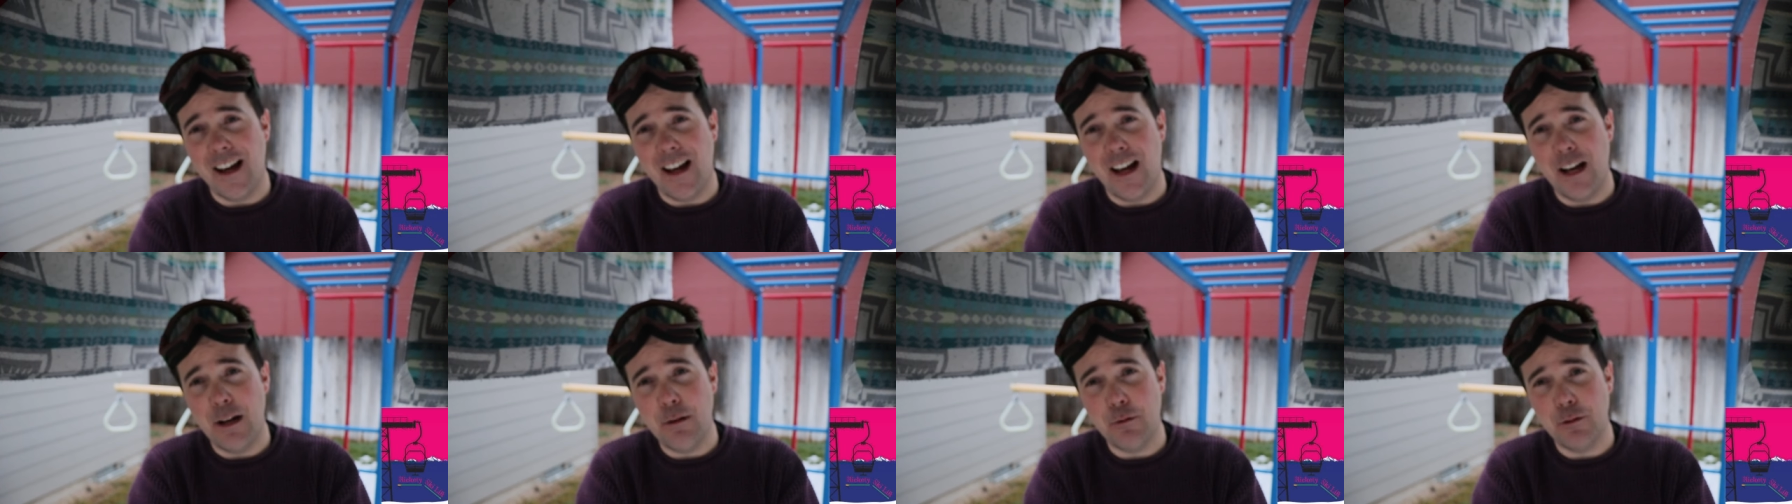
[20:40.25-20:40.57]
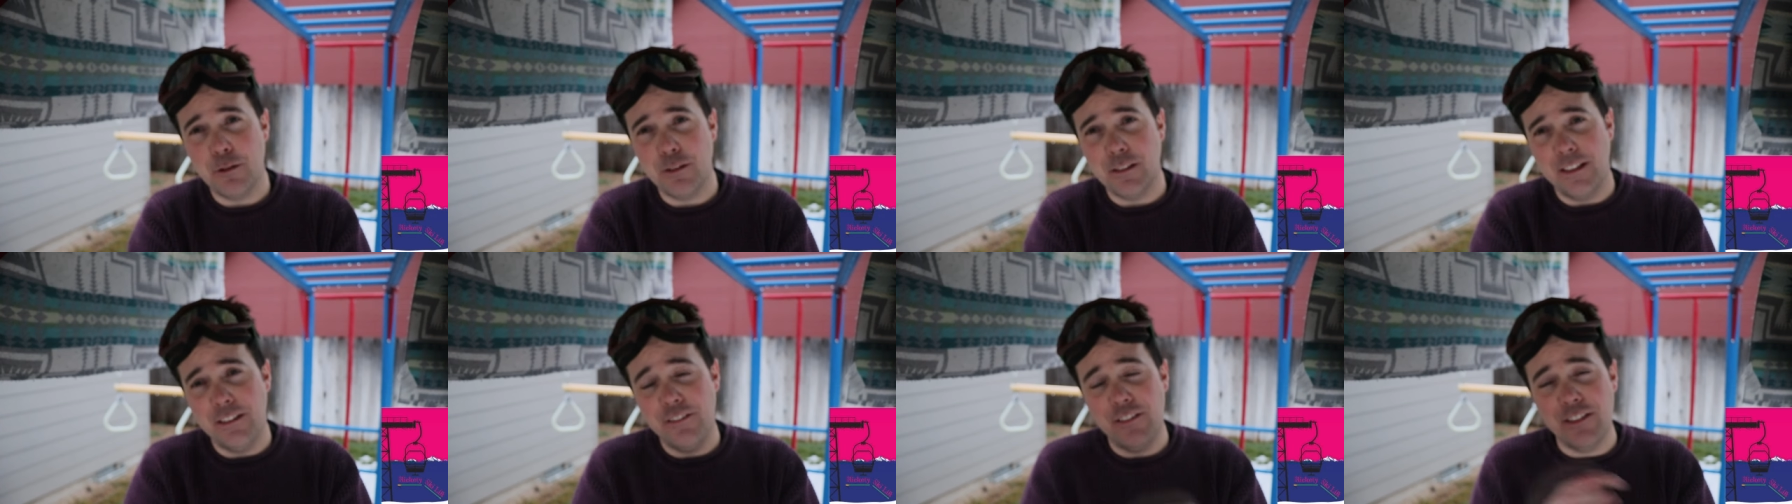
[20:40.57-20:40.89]
I
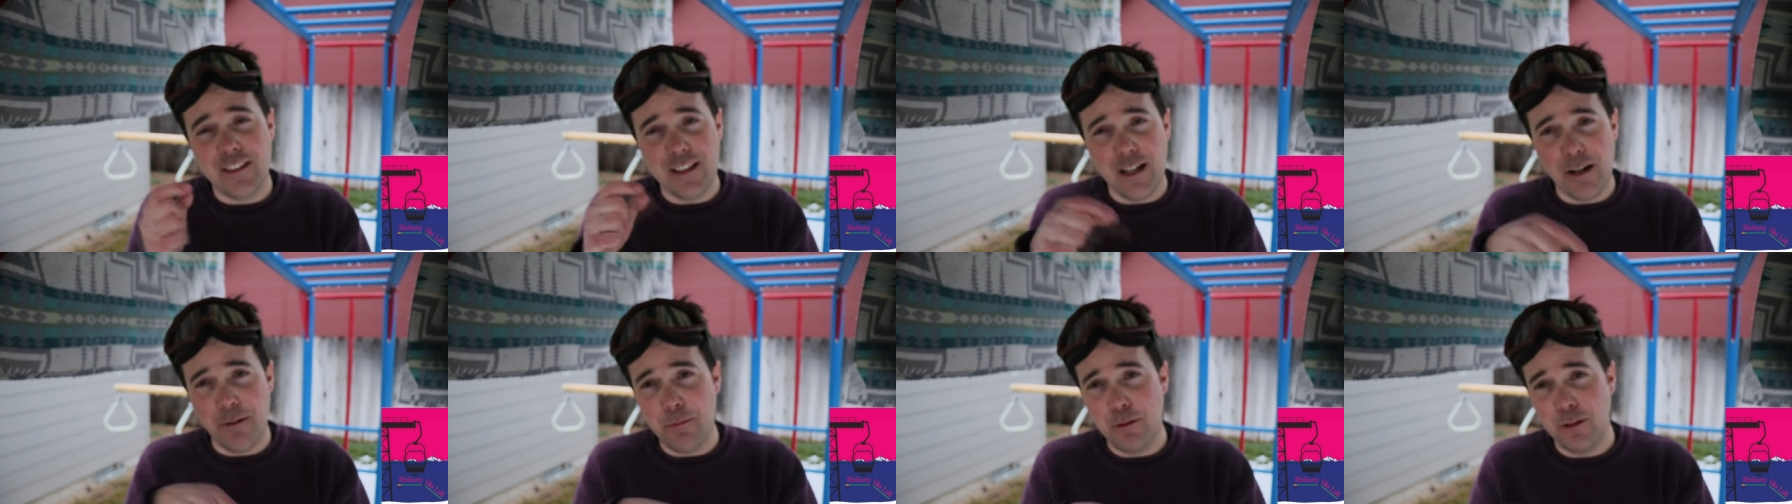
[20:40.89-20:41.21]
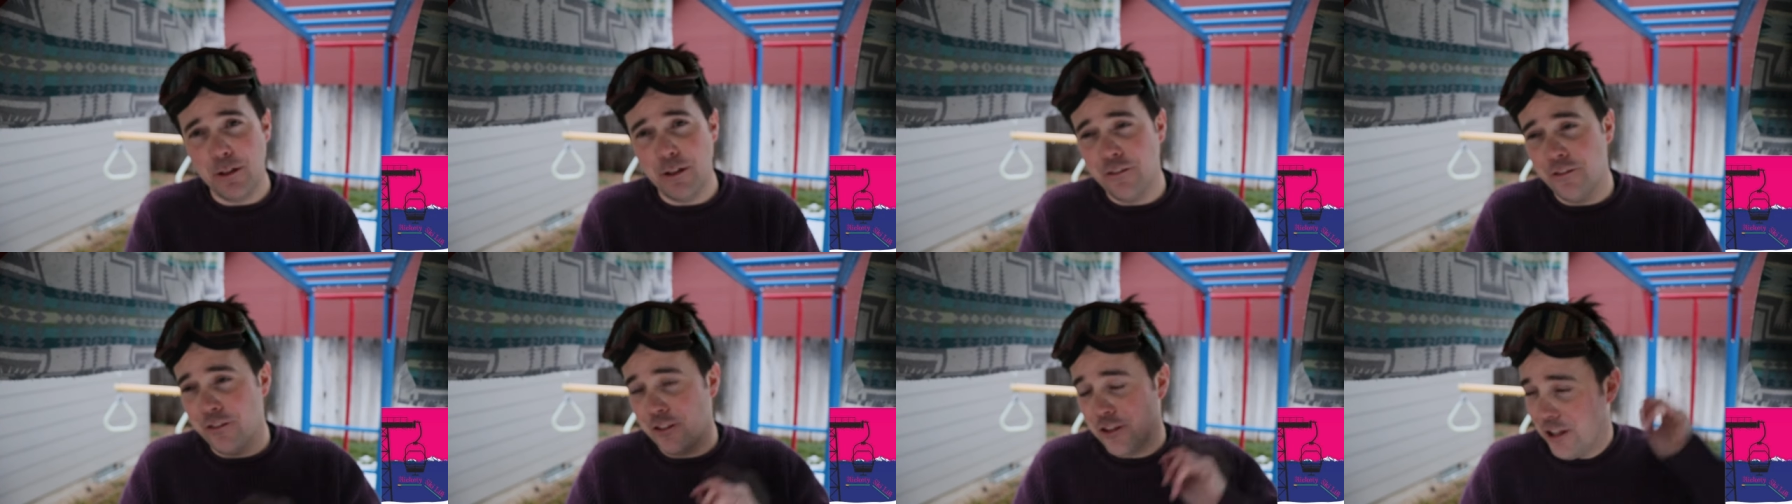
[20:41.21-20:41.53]
will leave it down
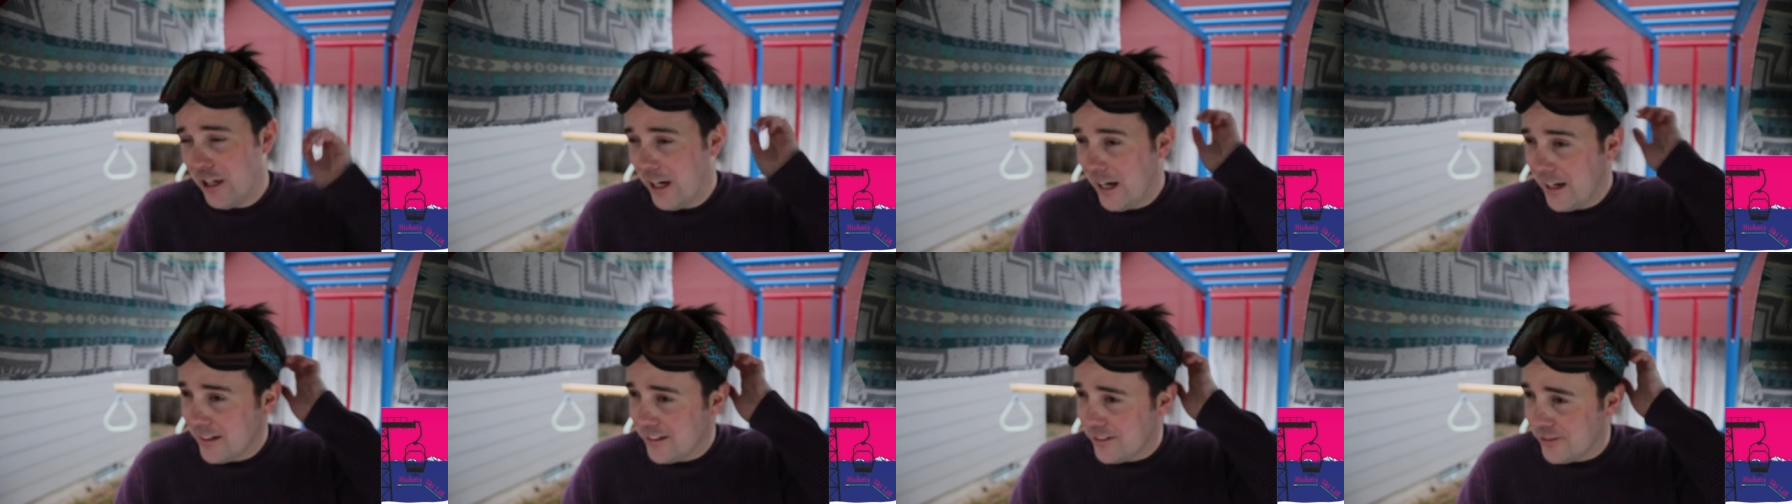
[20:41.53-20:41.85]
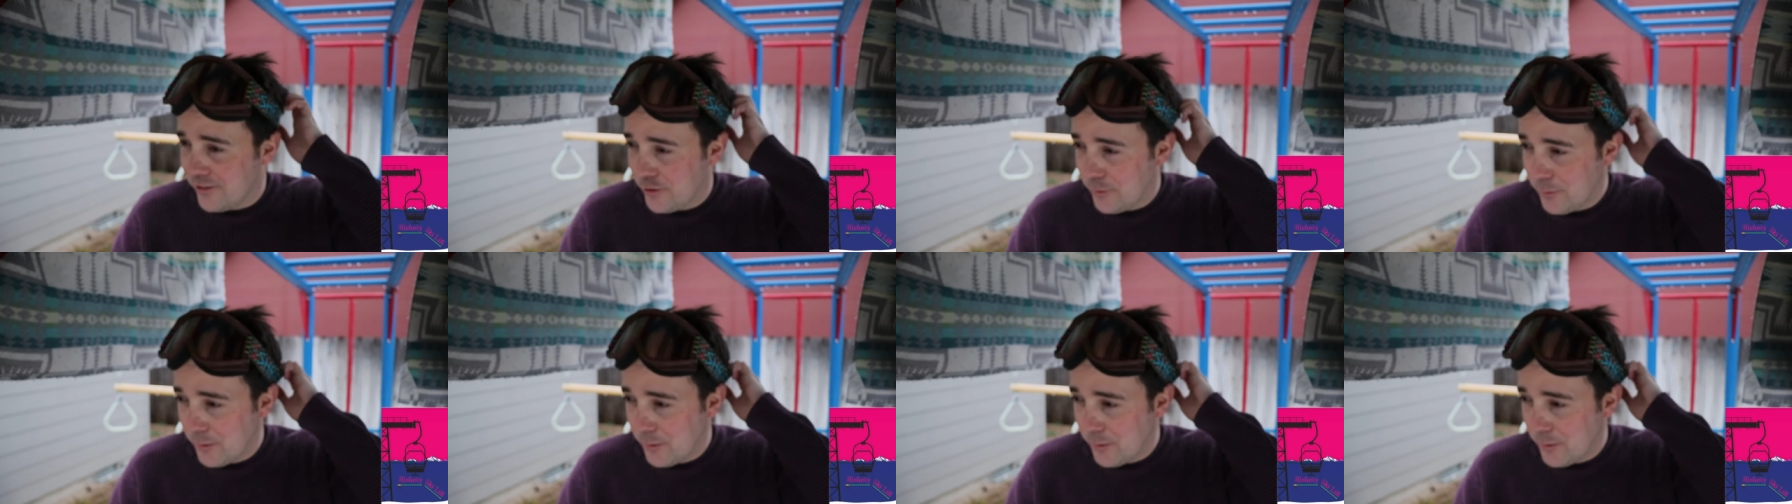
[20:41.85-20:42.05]
below for you guys if